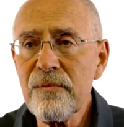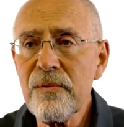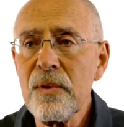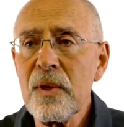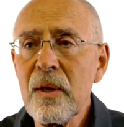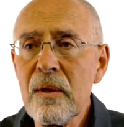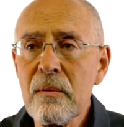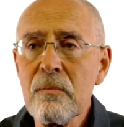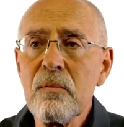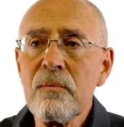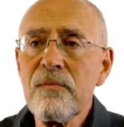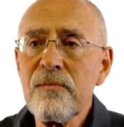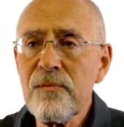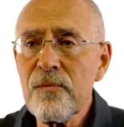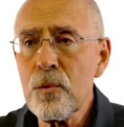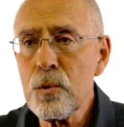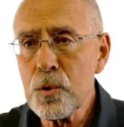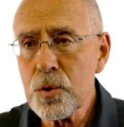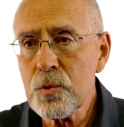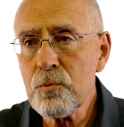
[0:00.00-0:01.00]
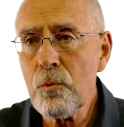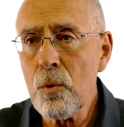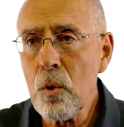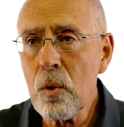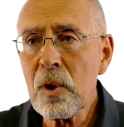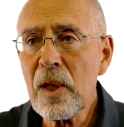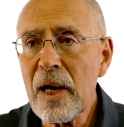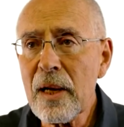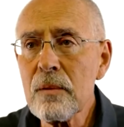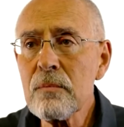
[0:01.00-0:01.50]
for that first
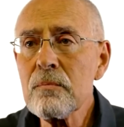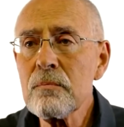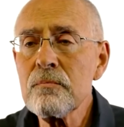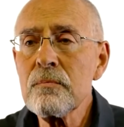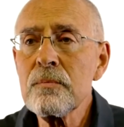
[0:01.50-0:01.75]
rollout.